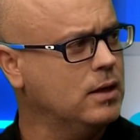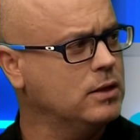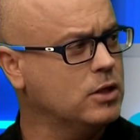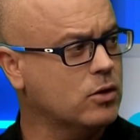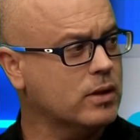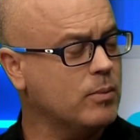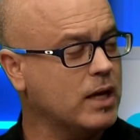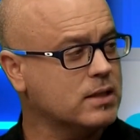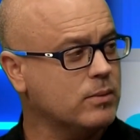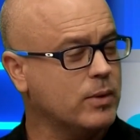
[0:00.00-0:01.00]
She got the
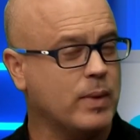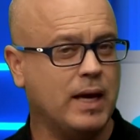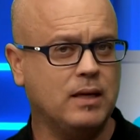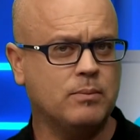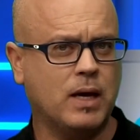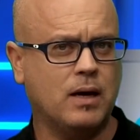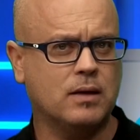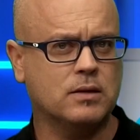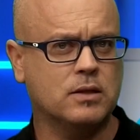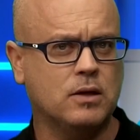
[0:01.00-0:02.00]
maximum
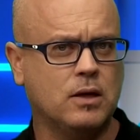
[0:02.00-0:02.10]
£8.